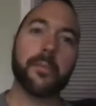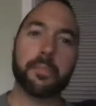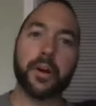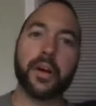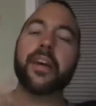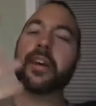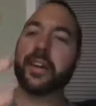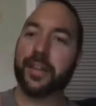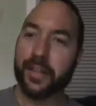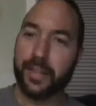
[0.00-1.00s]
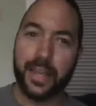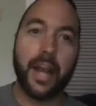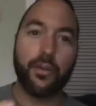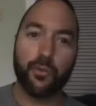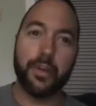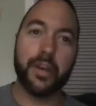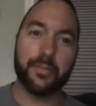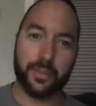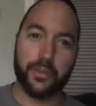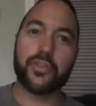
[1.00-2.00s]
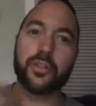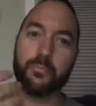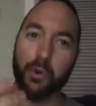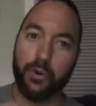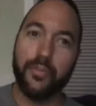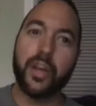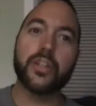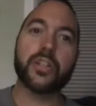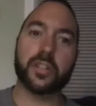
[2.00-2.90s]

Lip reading: But you got to admit, there's some motivation.